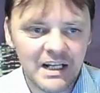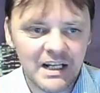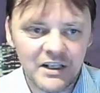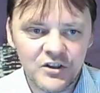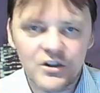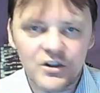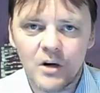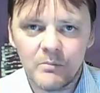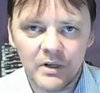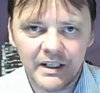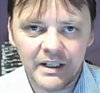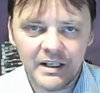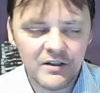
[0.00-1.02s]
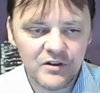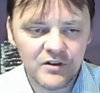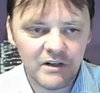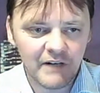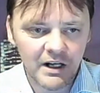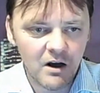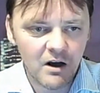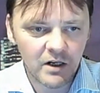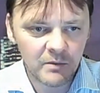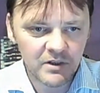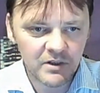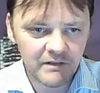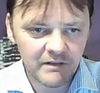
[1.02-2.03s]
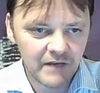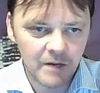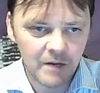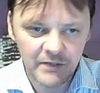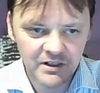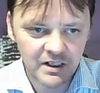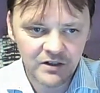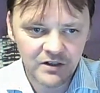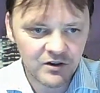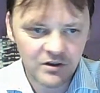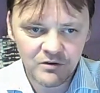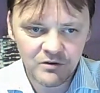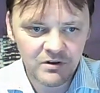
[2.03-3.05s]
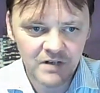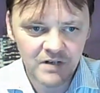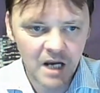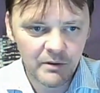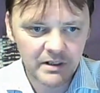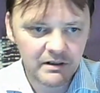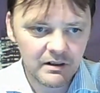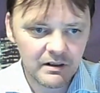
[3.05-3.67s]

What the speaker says: getting shot by kids during an argument if they harm the teachers. You just know it.